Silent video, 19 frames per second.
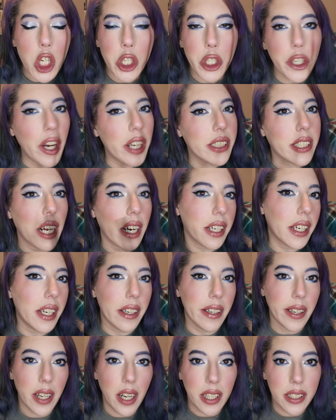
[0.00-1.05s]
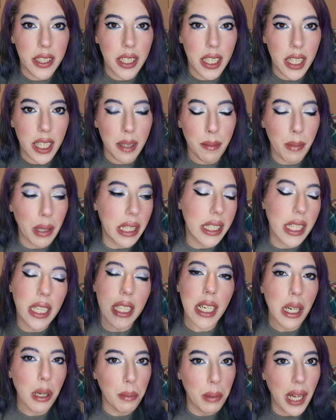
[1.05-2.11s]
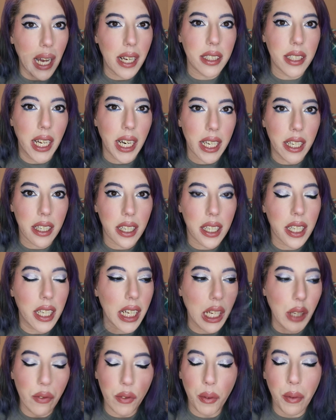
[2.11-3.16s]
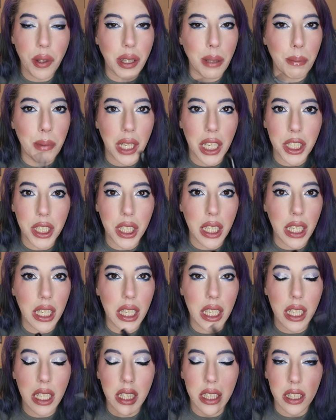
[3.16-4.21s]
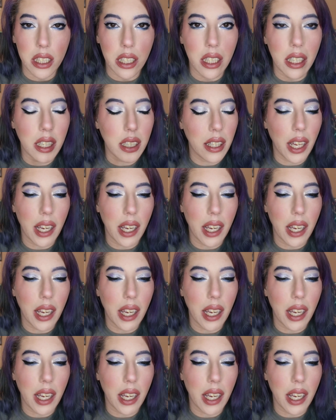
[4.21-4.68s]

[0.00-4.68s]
just out of curiosity because I need a black liner even with the blushy look.